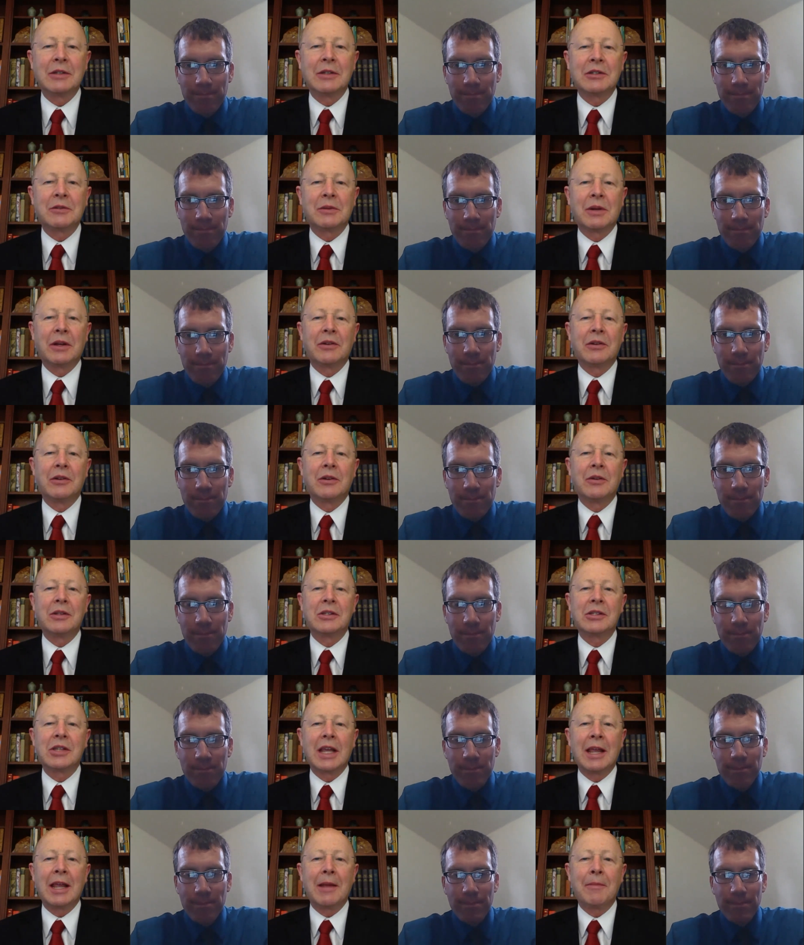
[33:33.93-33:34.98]
Speaker 1: of Israel to do the
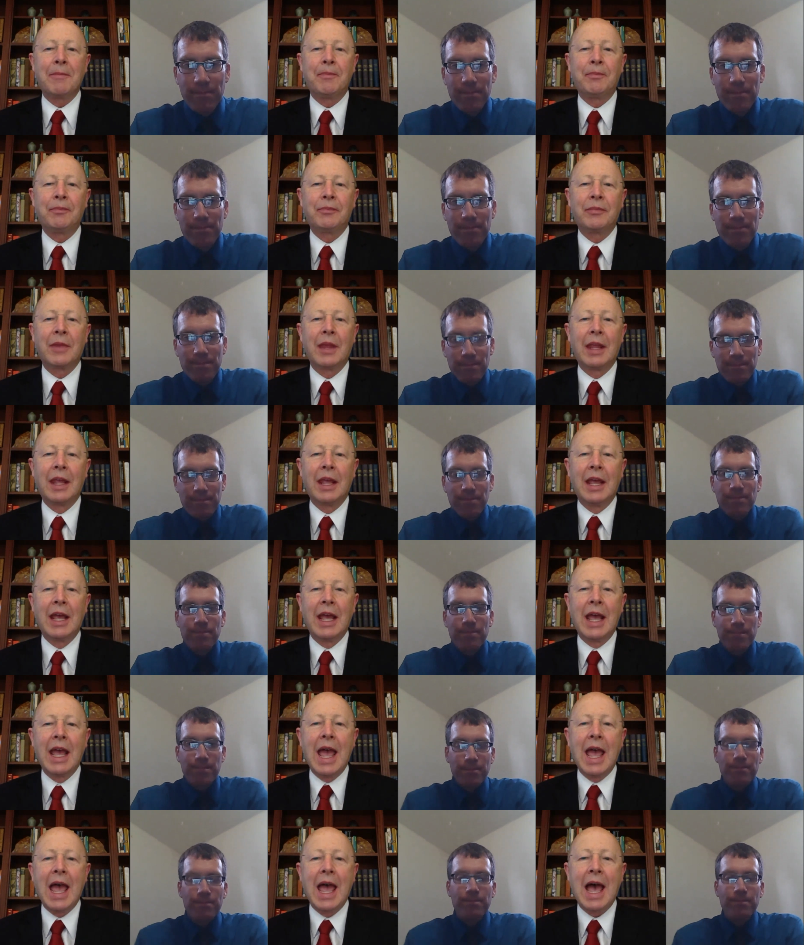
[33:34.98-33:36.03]
same.
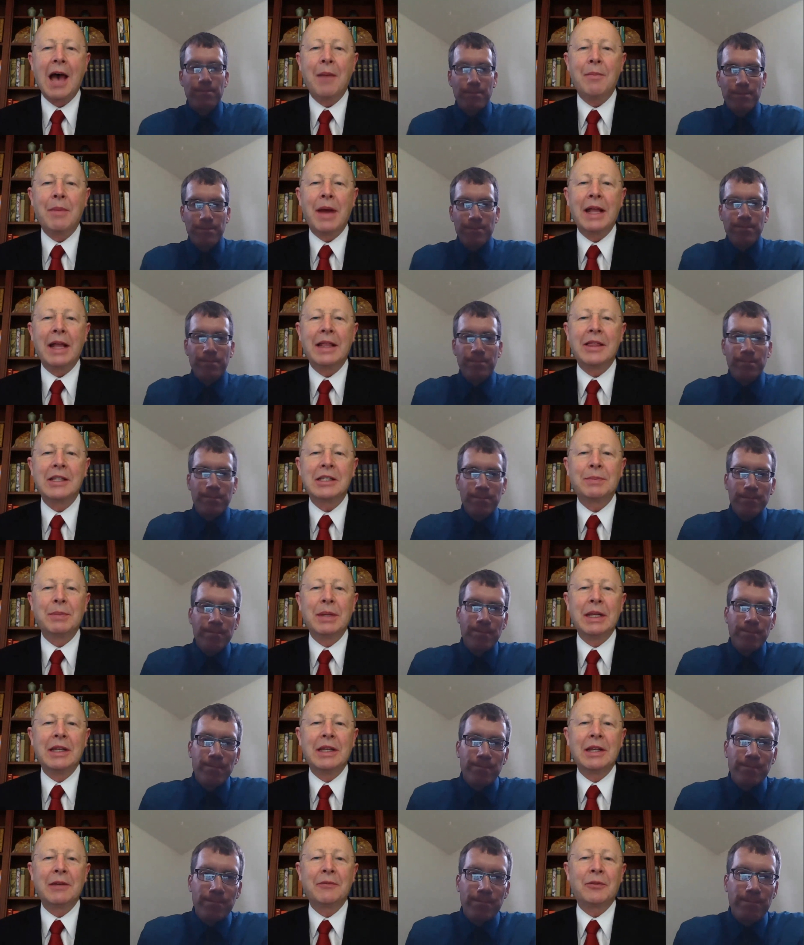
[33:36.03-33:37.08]
How might this
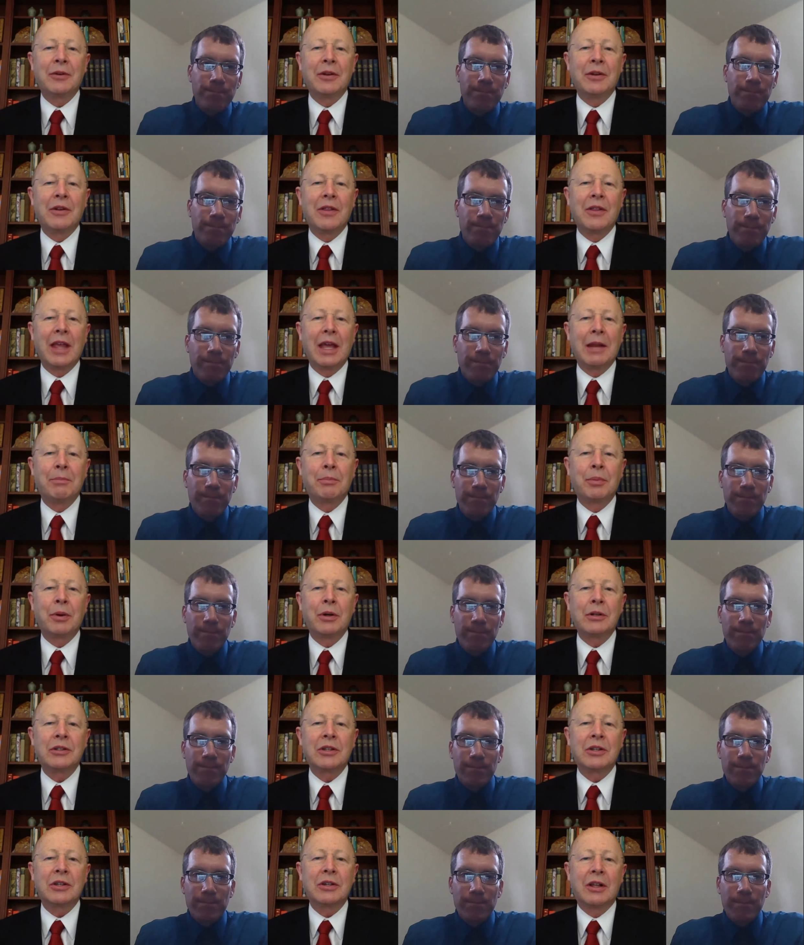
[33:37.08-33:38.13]
be different than
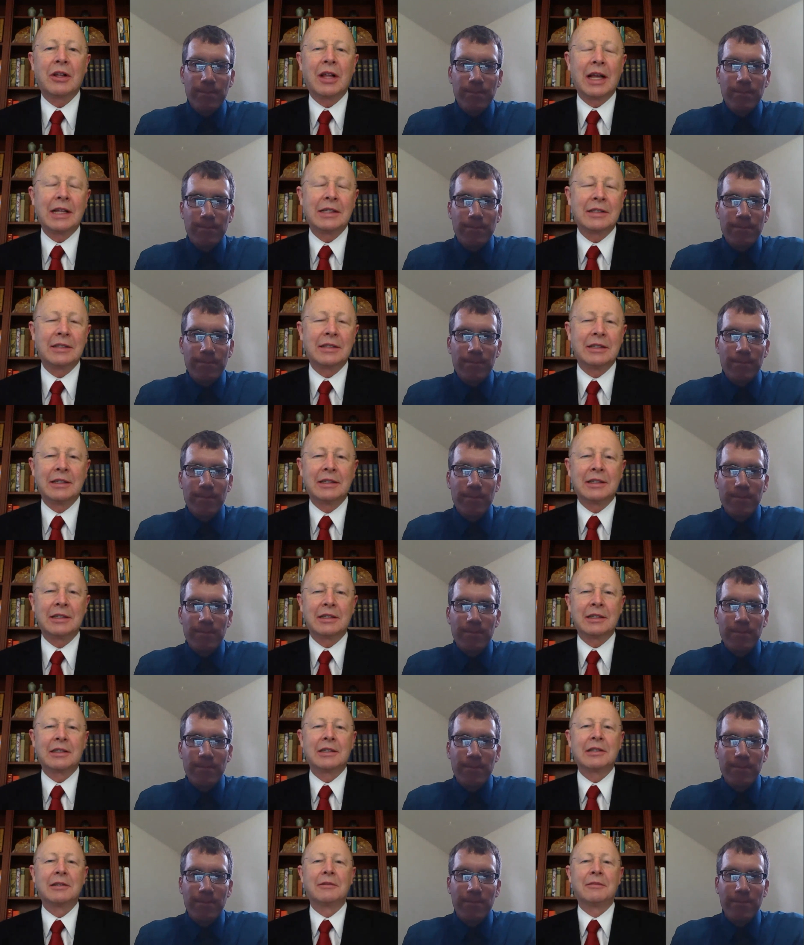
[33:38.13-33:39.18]
personal
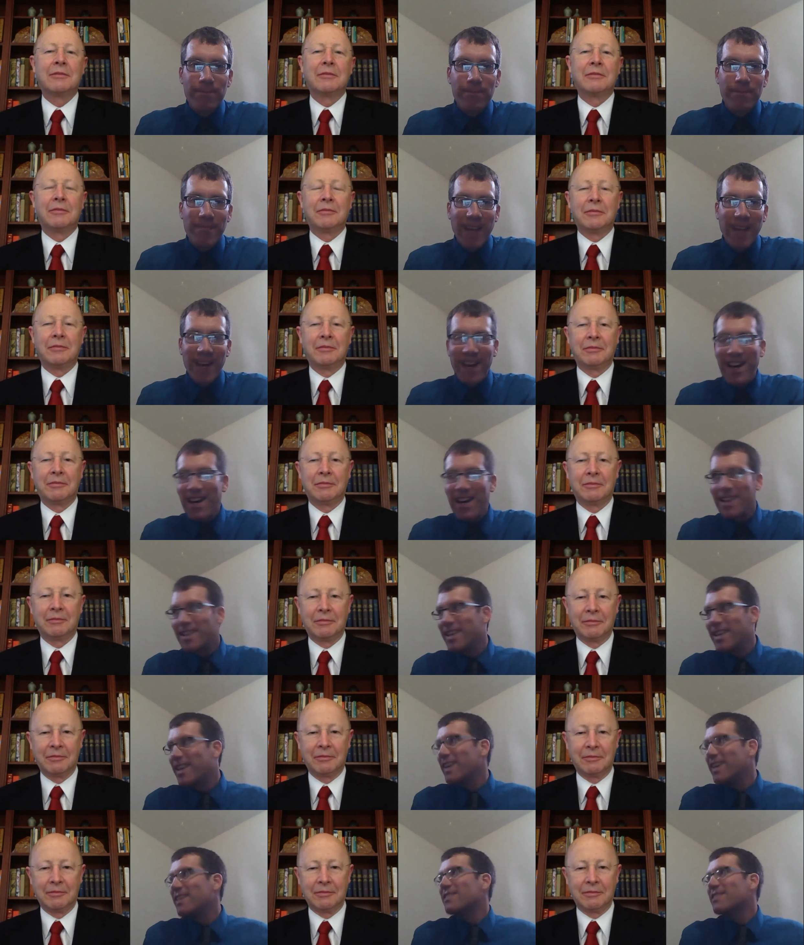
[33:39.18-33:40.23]
eisegesis? Ah,
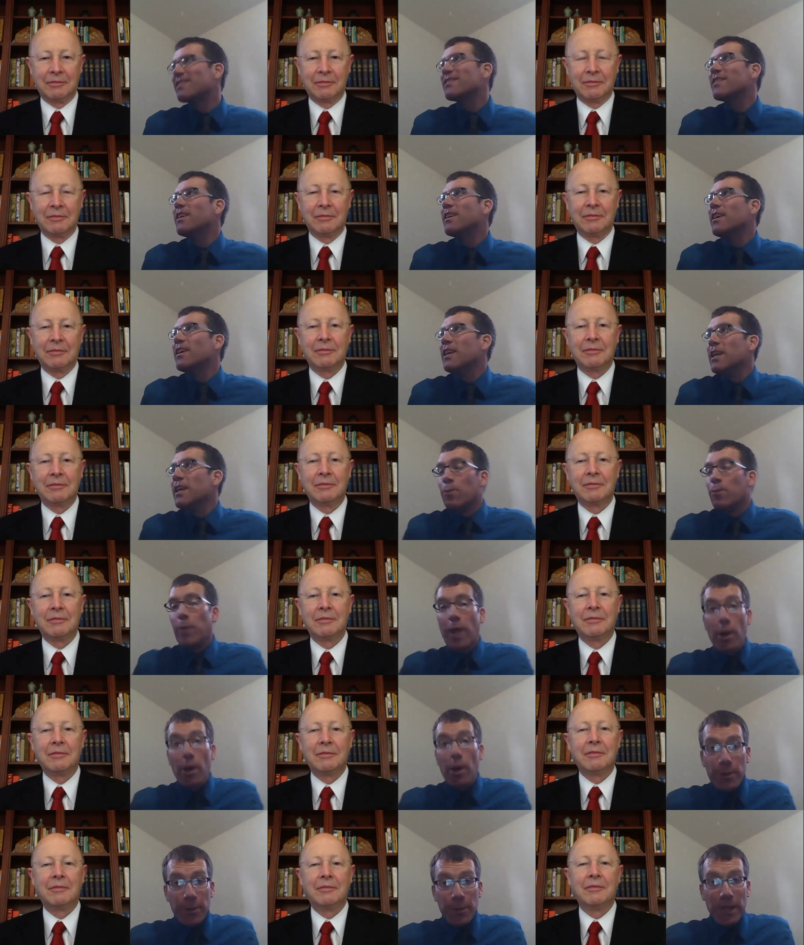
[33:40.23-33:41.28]
Speaker 2: yes. We
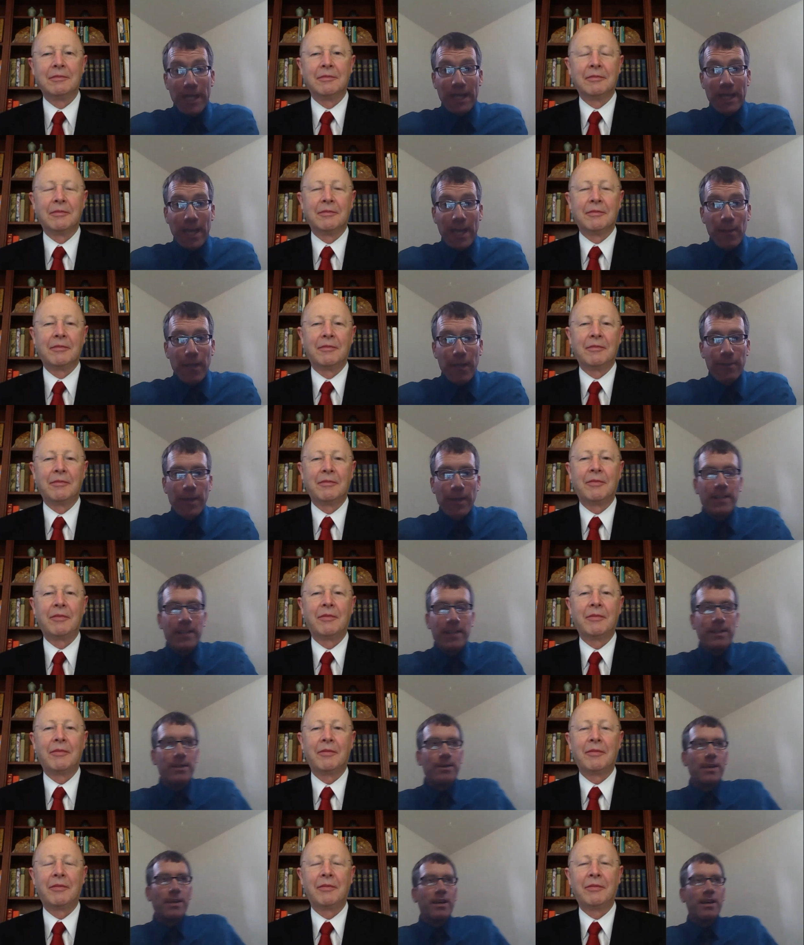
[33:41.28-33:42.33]
always read it that way,
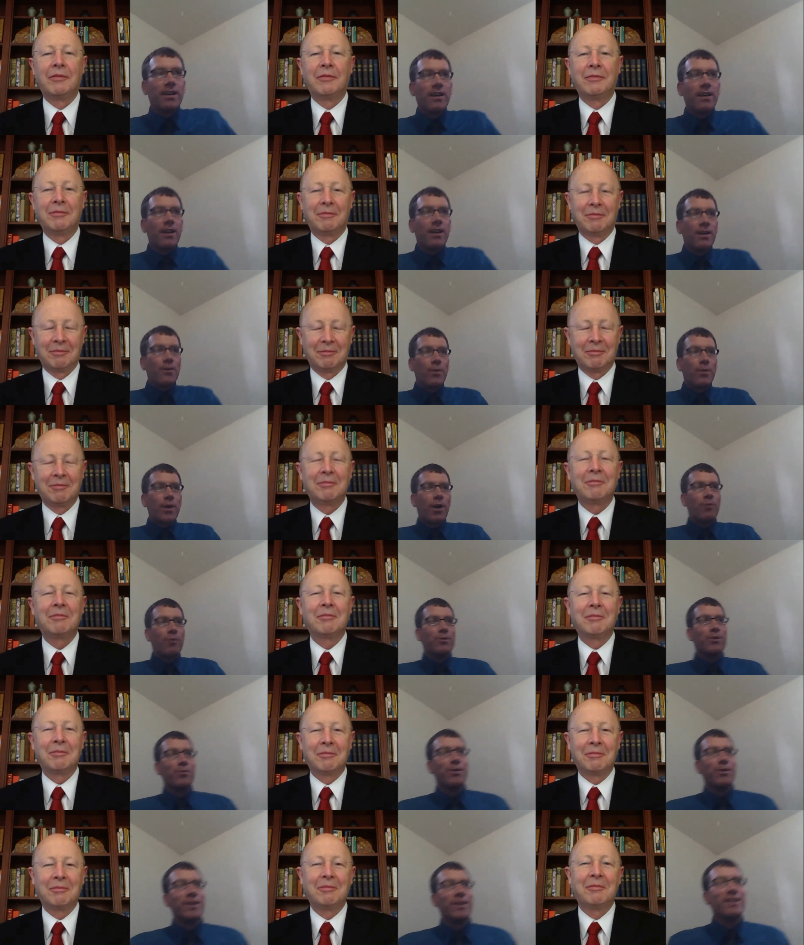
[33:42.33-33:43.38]
right? Uh, we
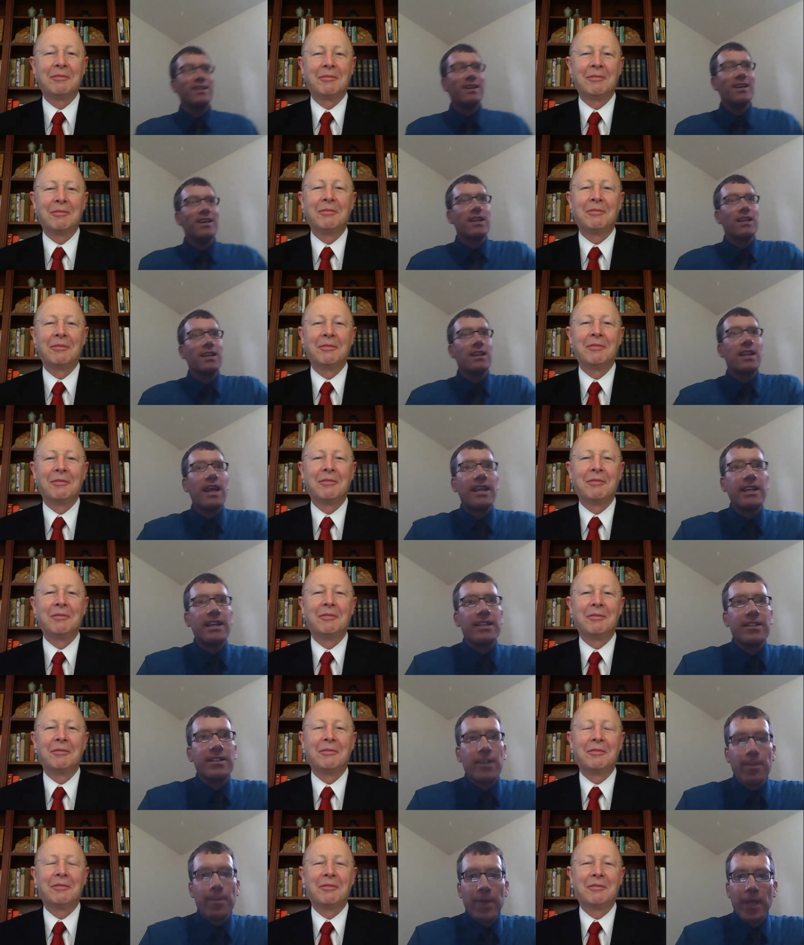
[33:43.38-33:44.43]
always read
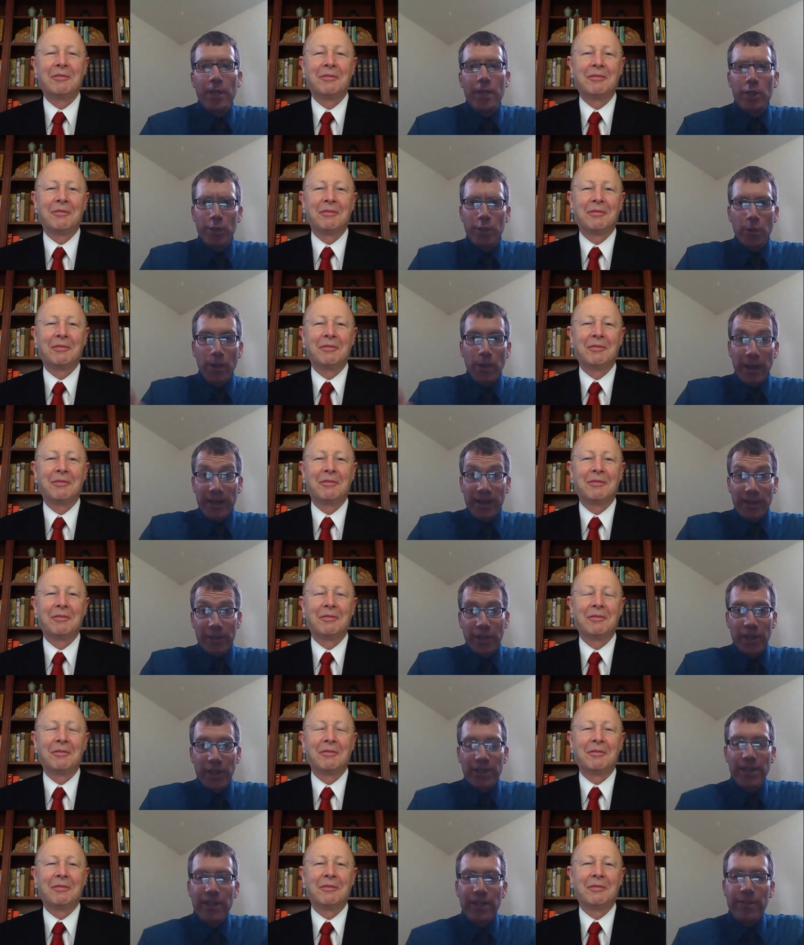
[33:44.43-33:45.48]
liken to mean do
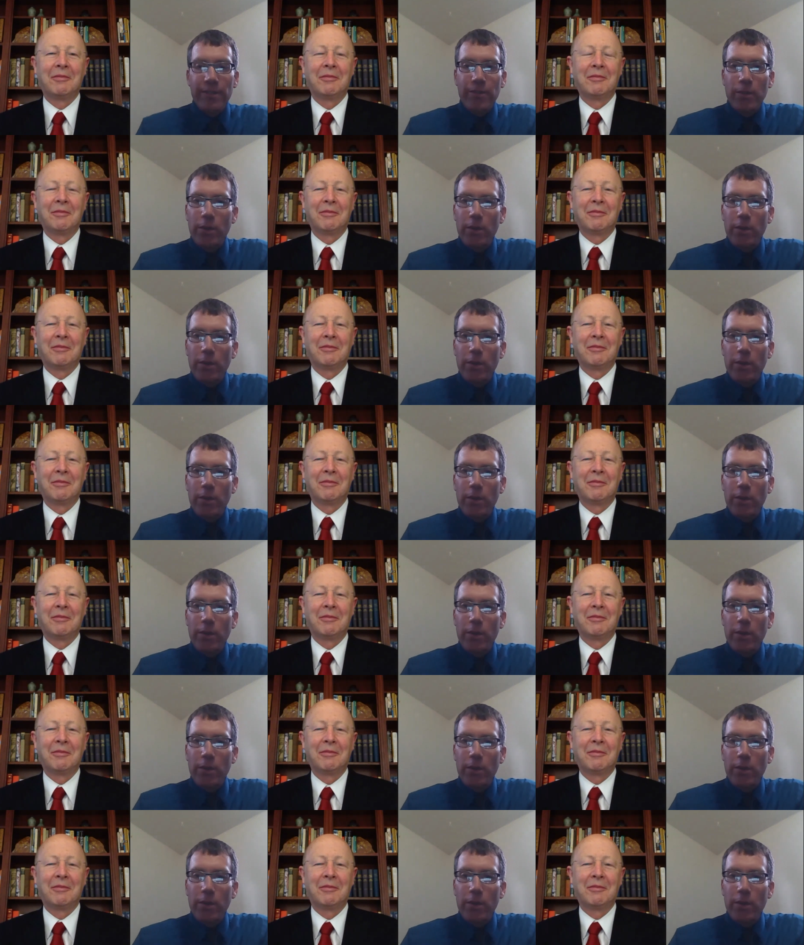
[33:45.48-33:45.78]
eisegesis. For